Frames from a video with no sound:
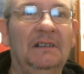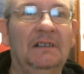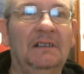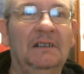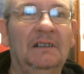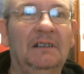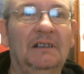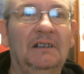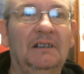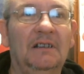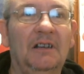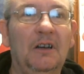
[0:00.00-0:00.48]

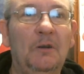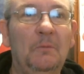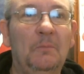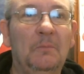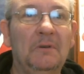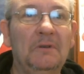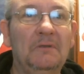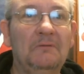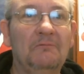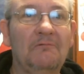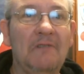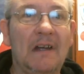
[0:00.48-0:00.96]

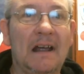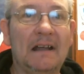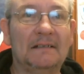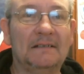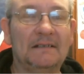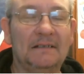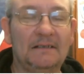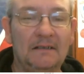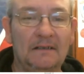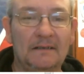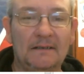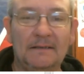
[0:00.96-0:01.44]
Open
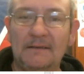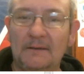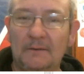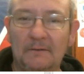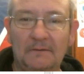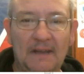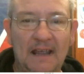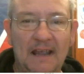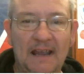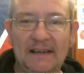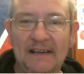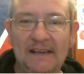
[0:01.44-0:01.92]
Raster, so
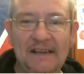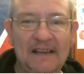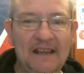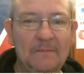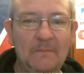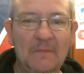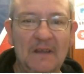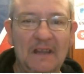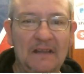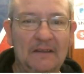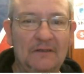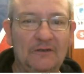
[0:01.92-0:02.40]
any
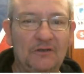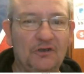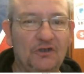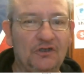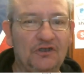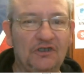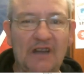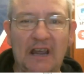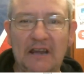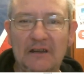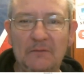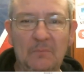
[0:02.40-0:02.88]
image,
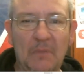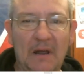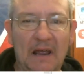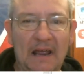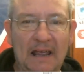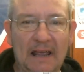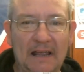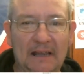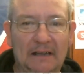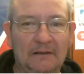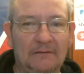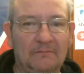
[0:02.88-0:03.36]

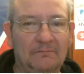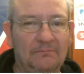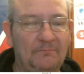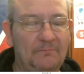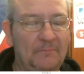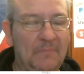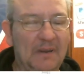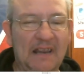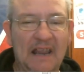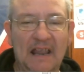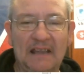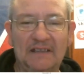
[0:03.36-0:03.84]
JPEG,
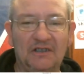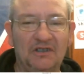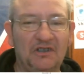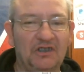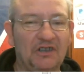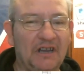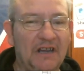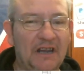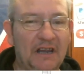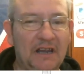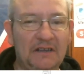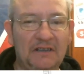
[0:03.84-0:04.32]

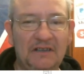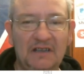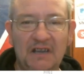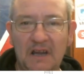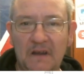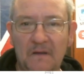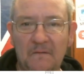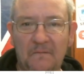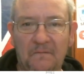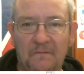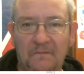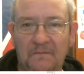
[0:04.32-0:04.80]
PNG,
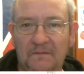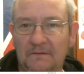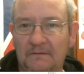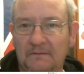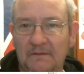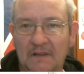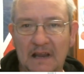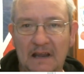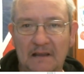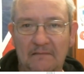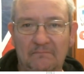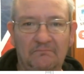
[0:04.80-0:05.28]
TIFF,
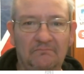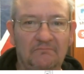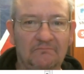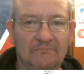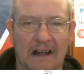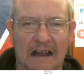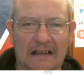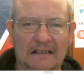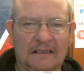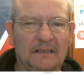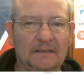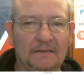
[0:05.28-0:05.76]
they're
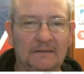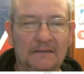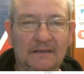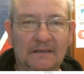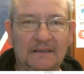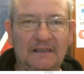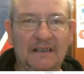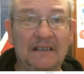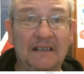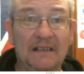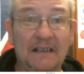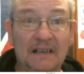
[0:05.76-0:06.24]
rasters
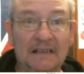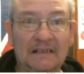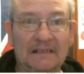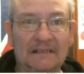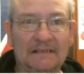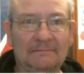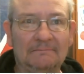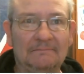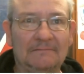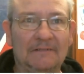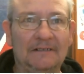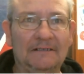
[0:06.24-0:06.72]
in this.
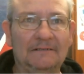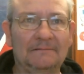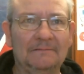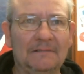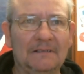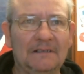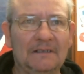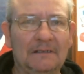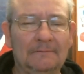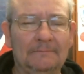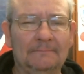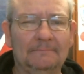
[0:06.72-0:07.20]
Right,
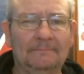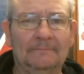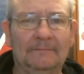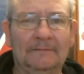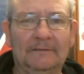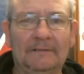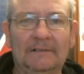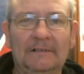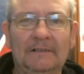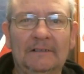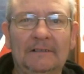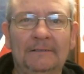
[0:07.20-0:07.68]
so
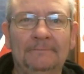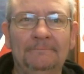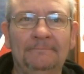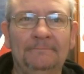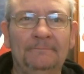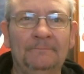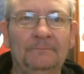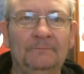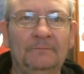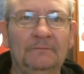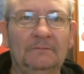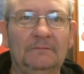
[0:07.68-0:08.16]

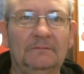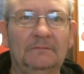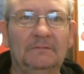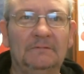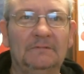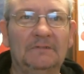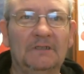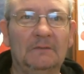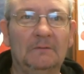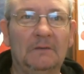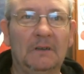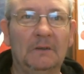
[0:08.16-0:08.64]

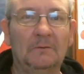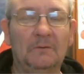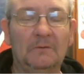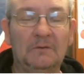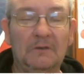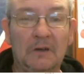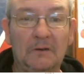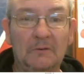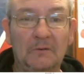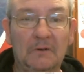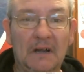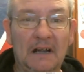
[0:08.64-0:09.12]
I will
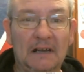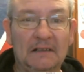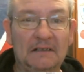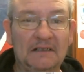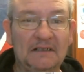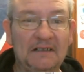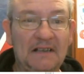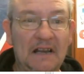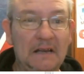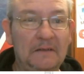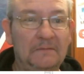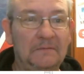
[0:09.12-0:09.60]
go and
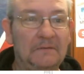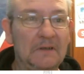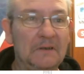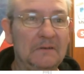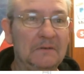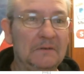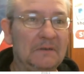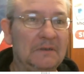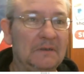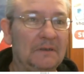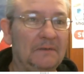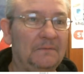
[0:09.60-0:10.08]
save
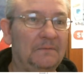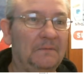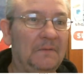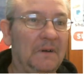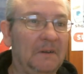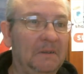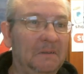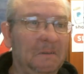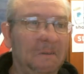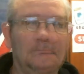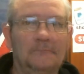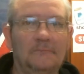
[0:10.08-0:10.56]
those
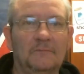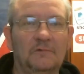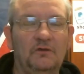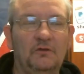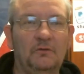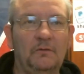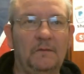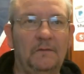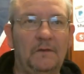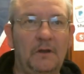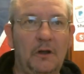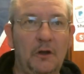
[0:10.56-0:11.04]
files. So
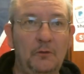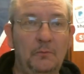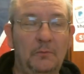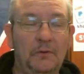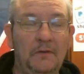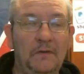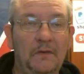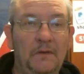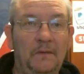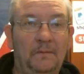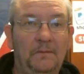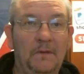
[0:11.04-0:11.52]
I've opened
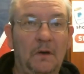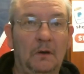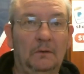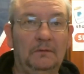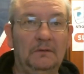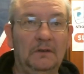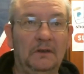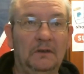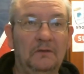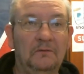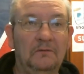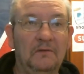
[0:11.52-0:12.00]
the folder that
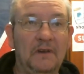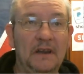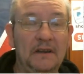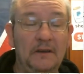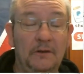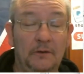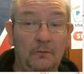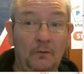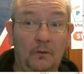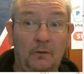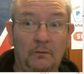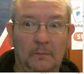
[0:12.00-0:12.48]
they're in.
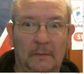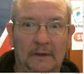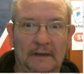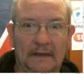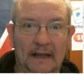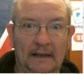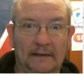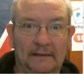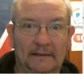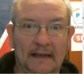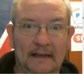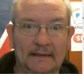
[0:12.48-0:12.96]
You
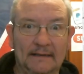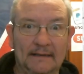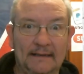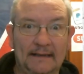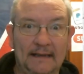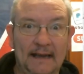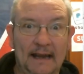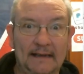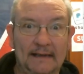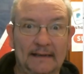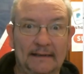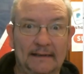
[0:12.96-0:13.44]
can't see
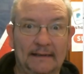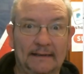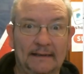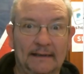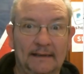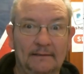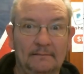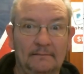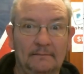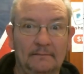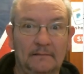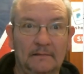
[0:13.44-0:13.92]
anything.
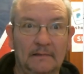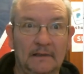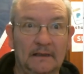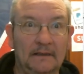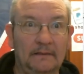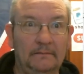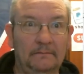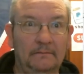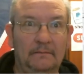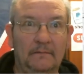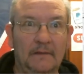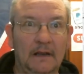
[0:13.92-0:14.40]

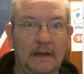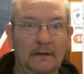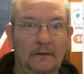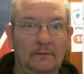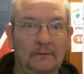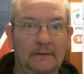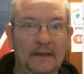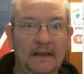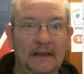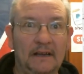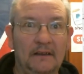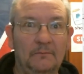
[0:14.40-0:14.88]
They're not
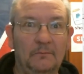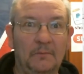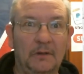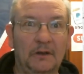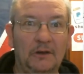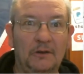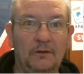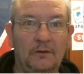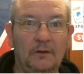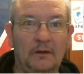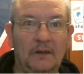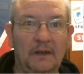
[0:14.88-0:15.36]
there, but you've
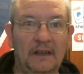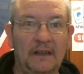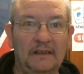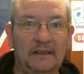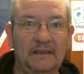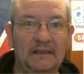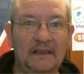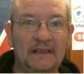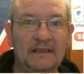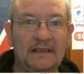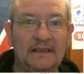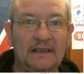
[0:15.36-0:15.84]
got to hit
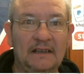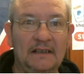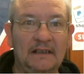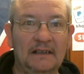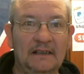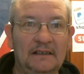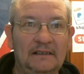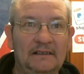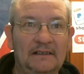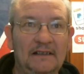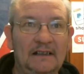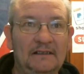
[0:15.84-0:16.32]
this
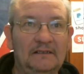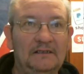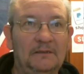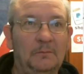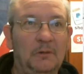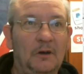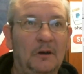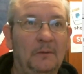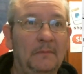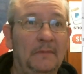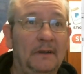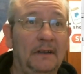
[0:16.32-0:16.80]
down the
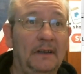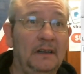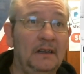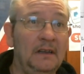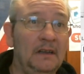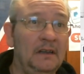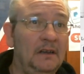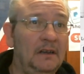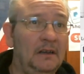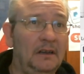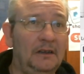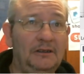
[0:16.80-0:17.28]
bottom here
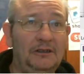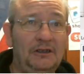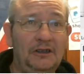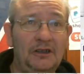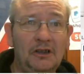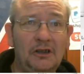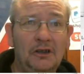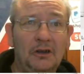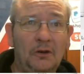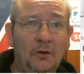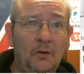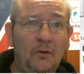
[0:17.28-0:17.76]
and look
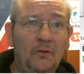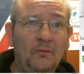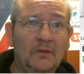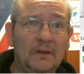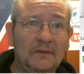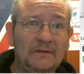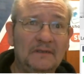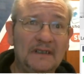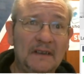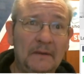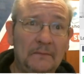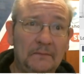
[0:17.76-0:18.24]
at all those
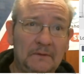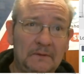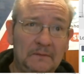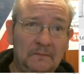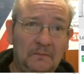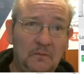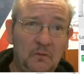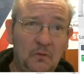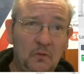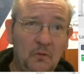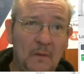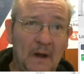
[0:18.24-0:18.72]
different
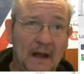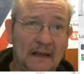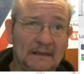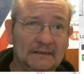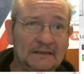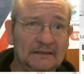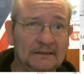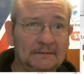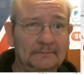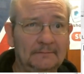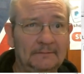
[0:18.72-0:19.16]
formats.